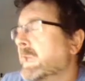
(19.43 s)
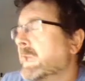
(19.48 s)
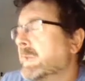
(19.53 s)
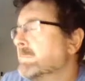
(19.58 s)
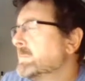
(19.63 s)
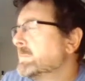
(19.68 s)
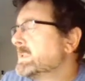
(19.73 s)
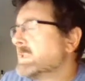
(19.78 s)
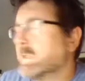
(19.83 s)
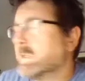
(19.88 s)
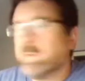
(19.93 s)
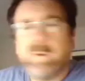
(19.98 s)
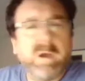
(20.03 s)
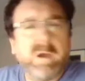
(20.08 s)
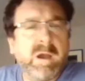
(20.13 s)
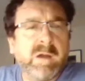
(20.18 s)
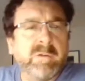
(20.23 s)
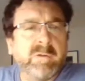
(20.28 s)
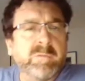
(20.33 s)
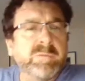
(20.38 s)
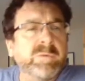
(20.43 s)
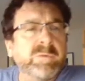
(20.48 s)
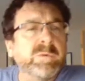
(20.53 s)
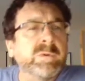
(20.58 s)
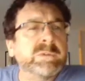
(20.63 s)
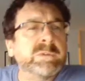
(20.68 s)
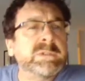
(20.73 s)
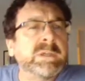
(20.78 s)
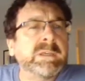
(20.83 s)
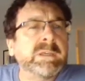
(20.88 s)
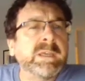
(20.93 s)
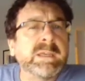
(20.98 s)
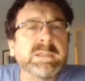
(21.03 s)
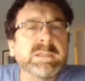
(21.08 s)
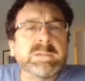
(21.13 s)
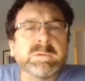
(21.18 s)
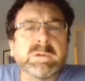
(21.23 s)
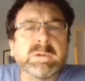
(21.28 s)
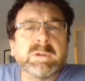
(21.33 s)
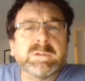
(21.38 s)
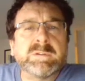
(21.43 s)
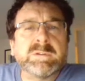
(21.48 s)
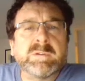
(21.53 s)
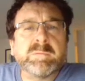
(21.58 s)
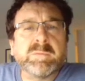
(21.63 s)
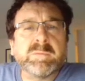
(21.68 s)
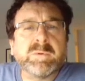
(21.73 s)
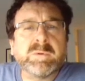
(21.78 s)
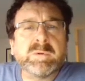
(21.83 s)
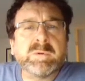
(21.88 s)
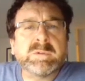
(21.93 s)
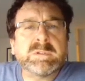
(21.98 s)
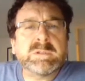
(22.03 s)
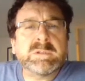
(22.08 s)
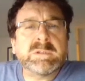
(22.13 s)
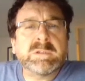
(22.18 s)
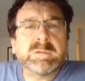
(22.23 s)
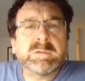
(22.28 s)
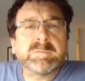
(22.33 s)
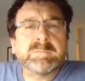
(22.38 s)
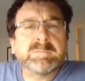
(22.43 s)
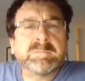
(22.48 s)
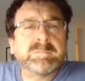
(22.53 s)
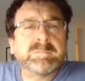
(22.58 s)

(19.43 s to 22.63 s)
M2R report. Okay, so we'll go into reports,